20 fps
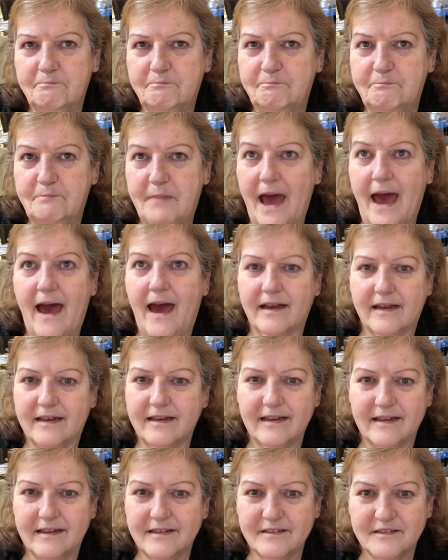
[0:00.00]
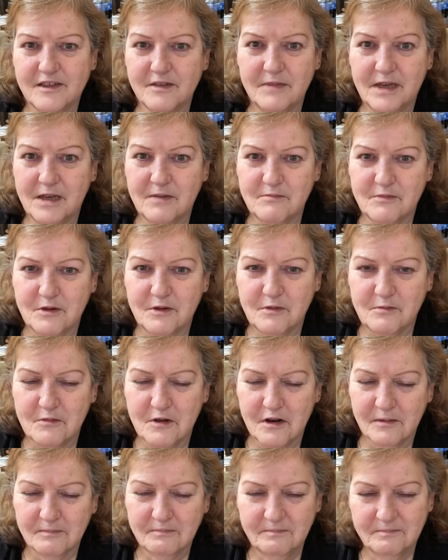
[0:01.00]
bad it is to be a boomer.